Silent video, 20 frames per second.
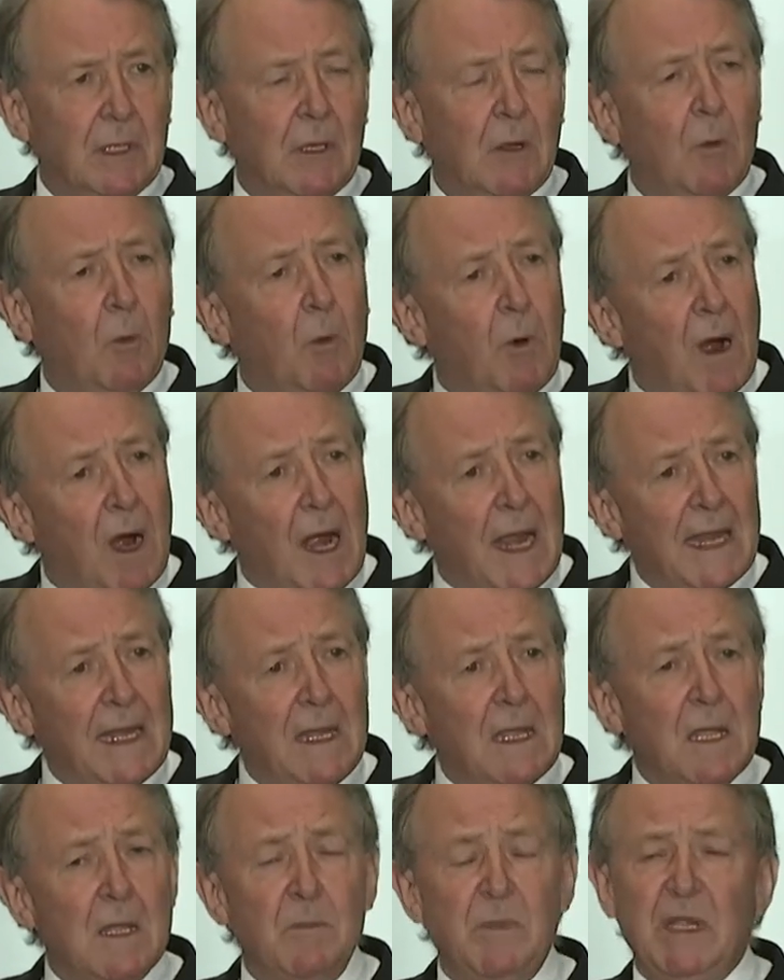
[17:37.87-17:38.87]
Why?
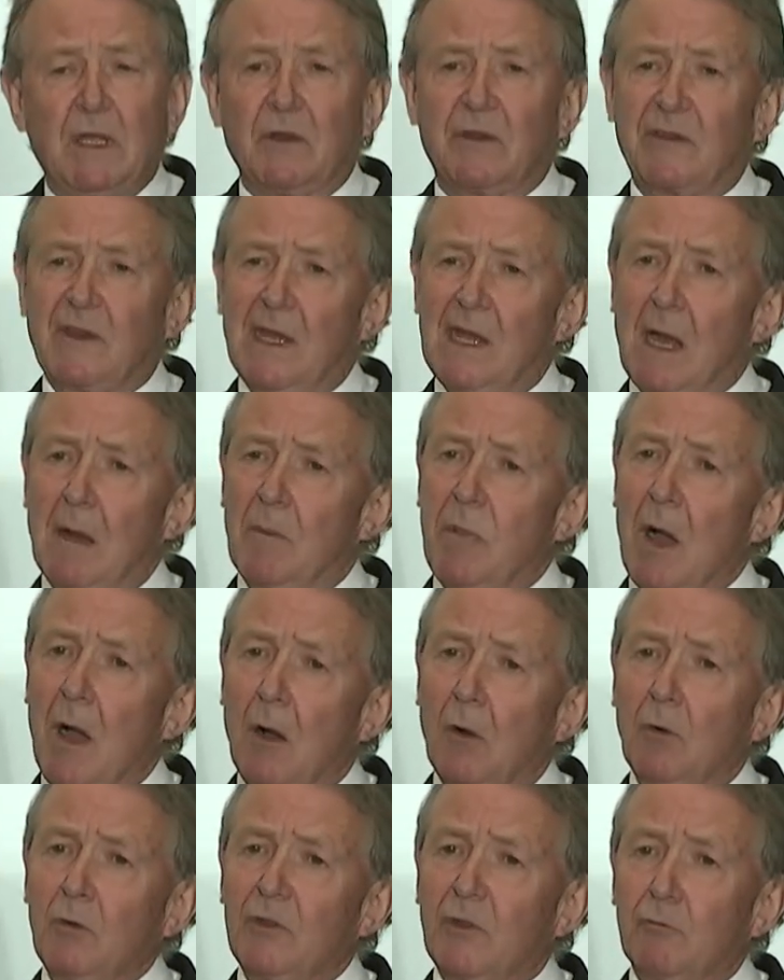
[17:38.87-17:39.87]
Because they
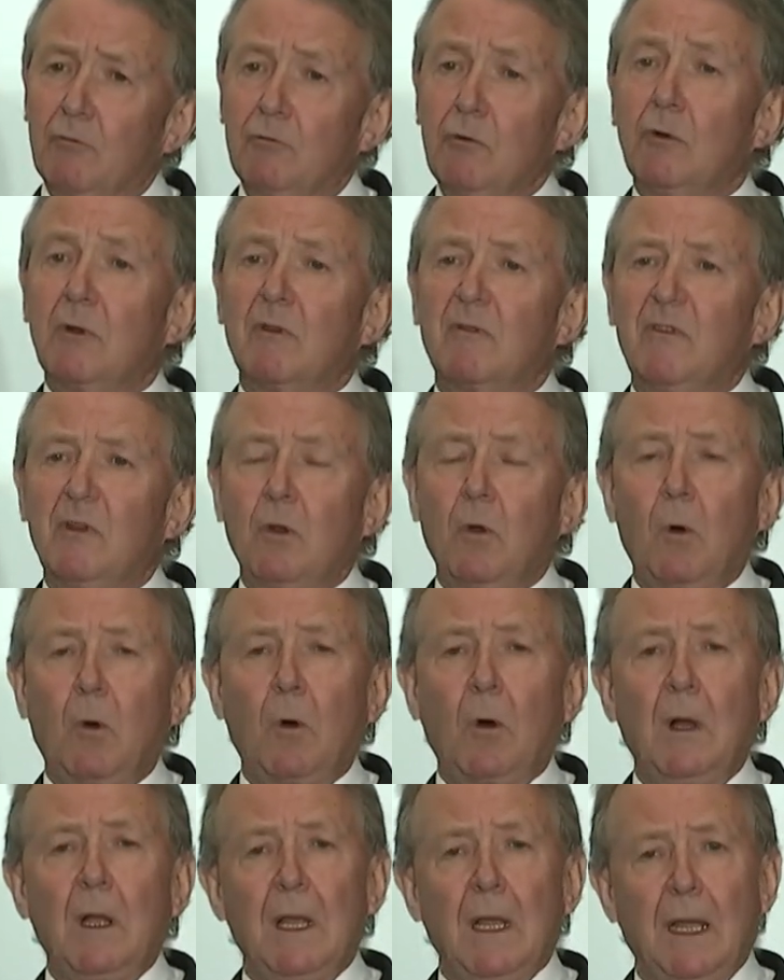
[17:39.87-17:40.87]
uphold the rule of law